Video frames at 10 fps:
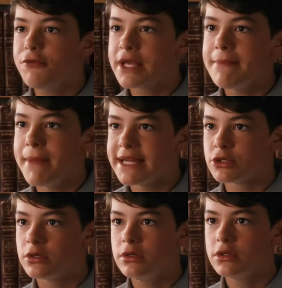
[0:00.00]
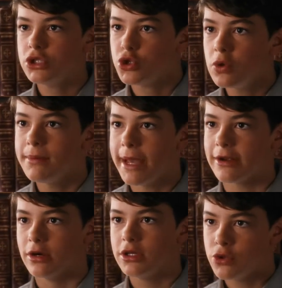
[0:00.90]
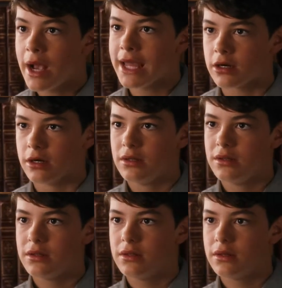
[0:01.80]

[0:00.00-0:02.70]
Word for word: freaking Mendel? Julie Baker, you hate her. Oh, that's